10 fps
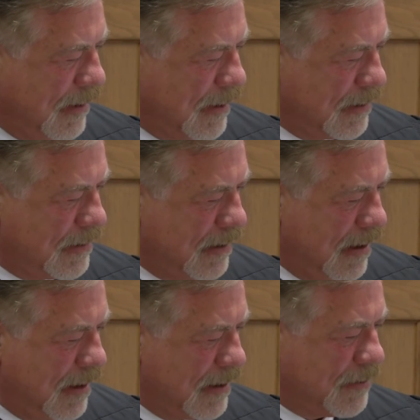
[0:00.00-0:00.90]
this uh,
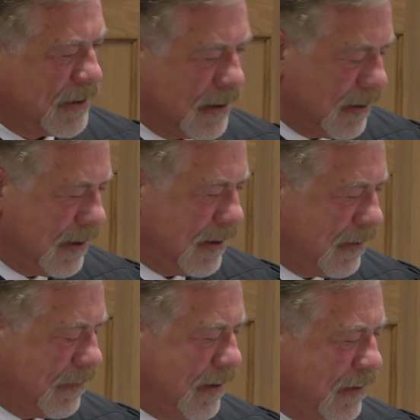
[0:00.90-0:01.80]
has resulted
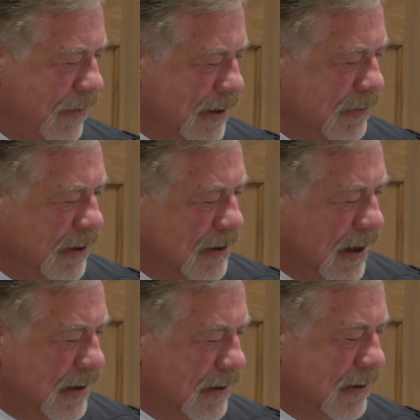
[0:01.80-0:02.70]
in a reasonable
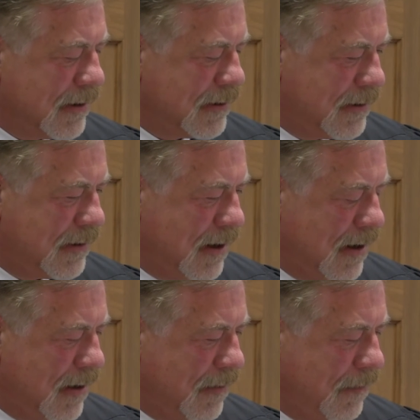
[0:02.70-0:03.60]
sentence that
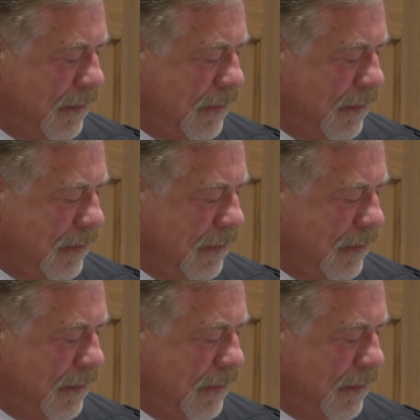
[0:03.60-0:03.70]
uh,